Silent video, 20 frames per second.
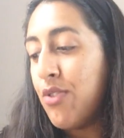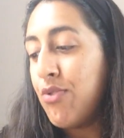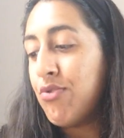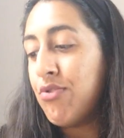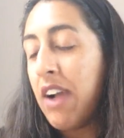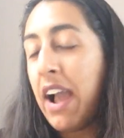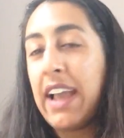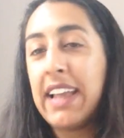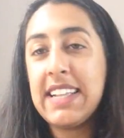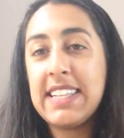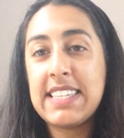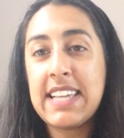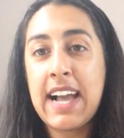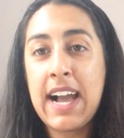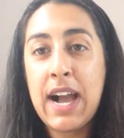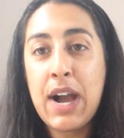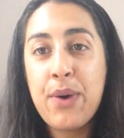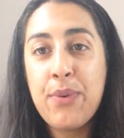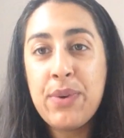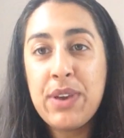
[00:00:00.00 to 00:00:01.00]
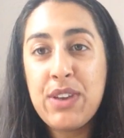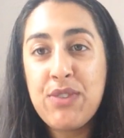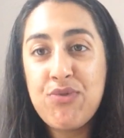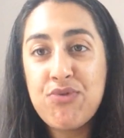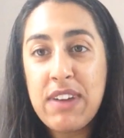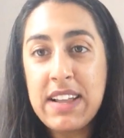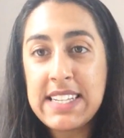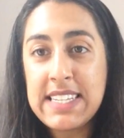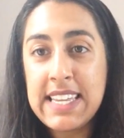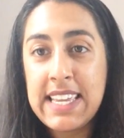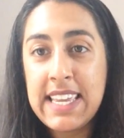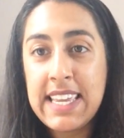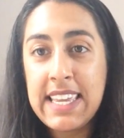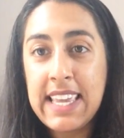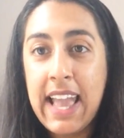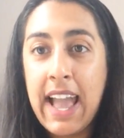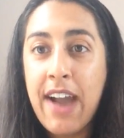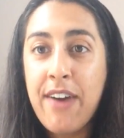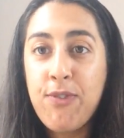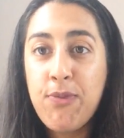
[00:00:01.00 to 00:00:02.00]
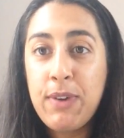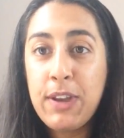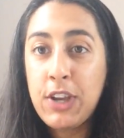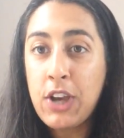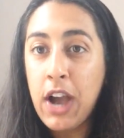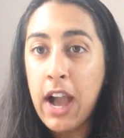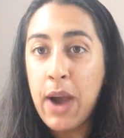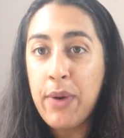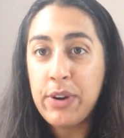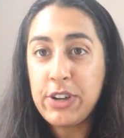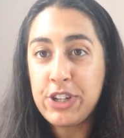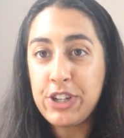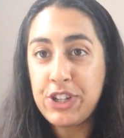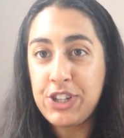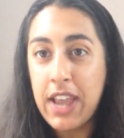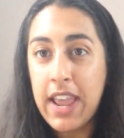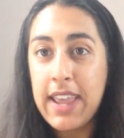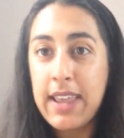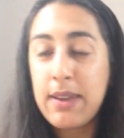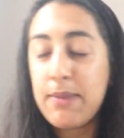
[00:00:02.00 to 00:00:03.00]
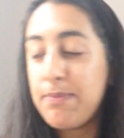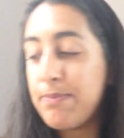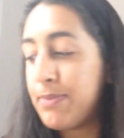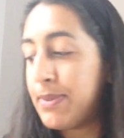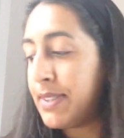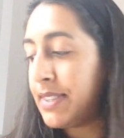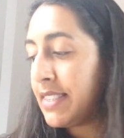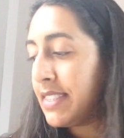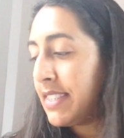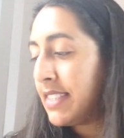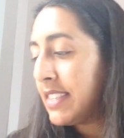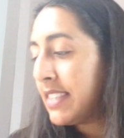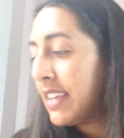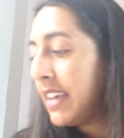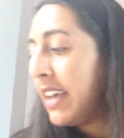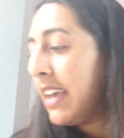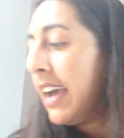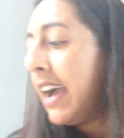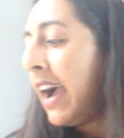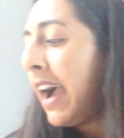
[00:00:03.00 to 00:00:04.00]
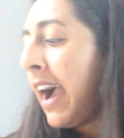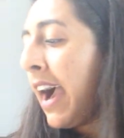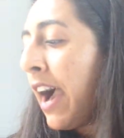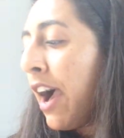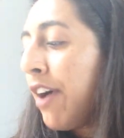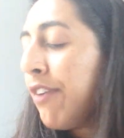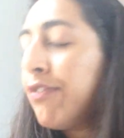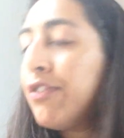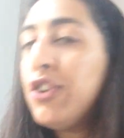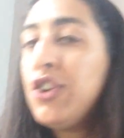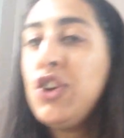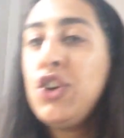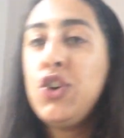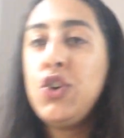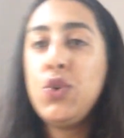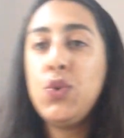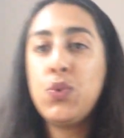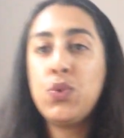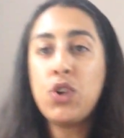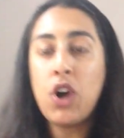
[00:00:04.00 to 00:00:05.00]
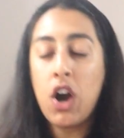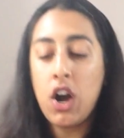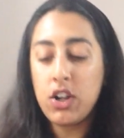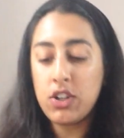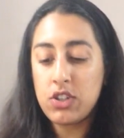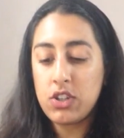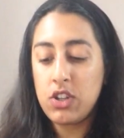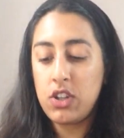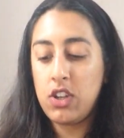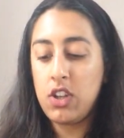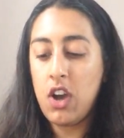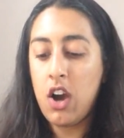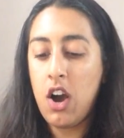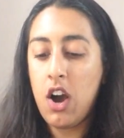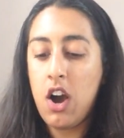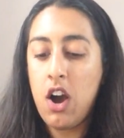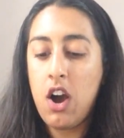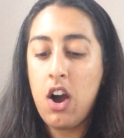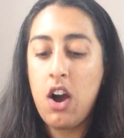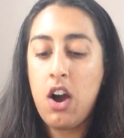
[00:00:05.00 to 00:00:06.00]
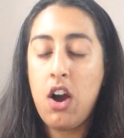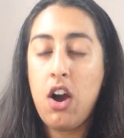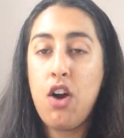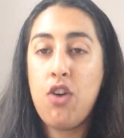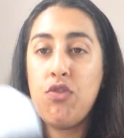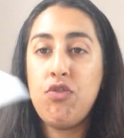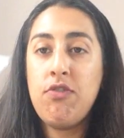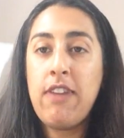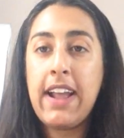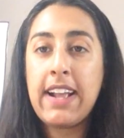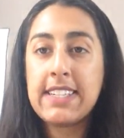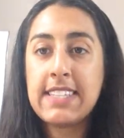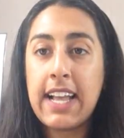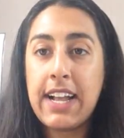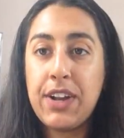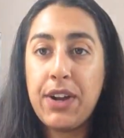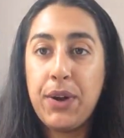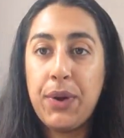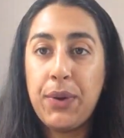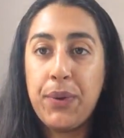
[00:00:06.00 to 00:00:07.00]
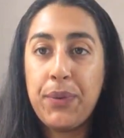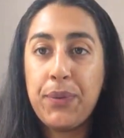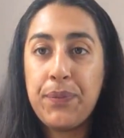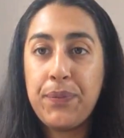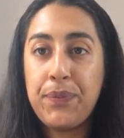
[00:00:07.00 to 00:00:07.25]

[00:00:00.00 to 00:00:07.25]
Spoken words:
Right, are we ready? Have we got our shapes? Have you got your rectangle?